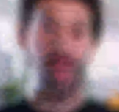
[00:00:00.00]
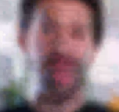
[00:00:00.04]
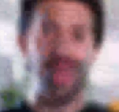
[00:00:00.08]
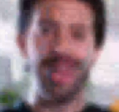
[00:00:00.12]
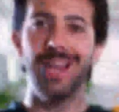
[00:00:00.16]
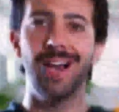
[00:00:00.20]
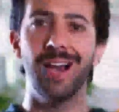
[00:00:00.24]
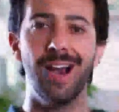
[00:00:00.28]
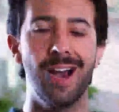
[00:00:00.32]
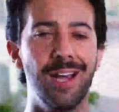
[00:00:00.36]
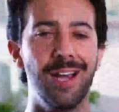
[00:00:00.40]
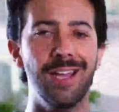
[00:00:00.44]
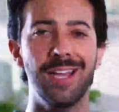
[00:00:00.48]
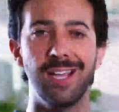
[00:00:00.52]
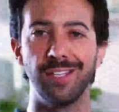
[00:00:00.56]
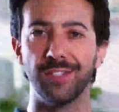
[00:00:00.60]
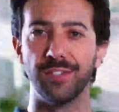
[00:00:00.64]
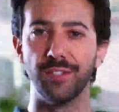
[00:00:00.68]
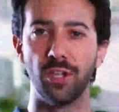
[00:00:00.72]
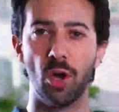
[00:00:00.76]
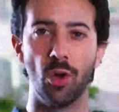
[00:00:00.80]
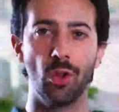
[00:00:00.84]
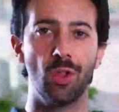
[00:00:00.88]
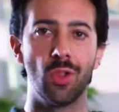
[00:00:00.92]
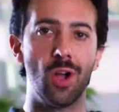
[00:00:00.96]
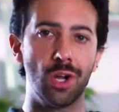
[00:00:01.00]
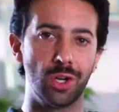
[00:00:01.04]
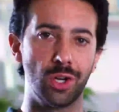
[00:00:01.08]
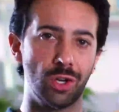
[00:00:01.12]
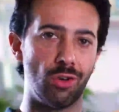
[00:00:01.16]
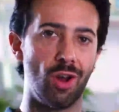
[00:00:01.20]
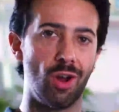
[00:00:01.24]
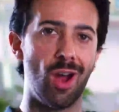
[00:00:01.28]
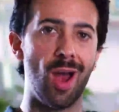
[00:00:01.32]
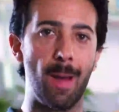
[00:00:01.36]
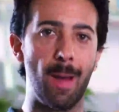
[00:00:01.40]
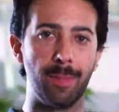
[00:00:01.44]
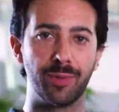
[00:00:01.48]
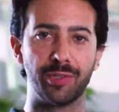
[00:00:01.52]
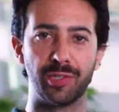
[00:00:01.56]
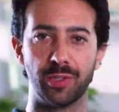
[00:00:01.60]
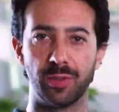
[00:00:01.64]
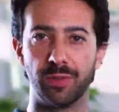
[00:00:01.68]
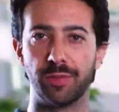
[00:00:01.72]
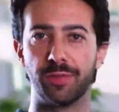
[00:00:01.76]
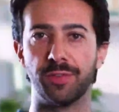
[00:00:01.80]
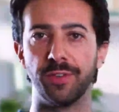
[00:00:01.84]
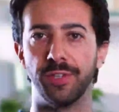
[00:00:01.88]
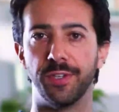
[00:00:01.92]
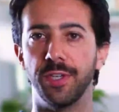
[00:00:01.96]
AI is no longer
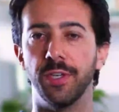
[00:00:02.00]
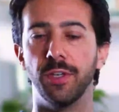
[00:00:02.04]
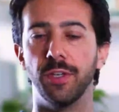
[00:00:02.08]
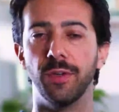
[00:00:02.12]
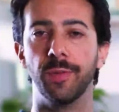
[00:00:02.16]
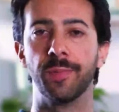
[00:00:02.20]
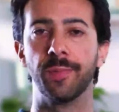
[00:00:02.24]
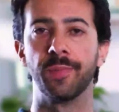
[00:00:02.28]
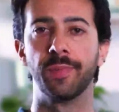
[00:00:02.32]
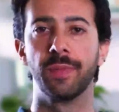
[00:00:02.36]
optional for you.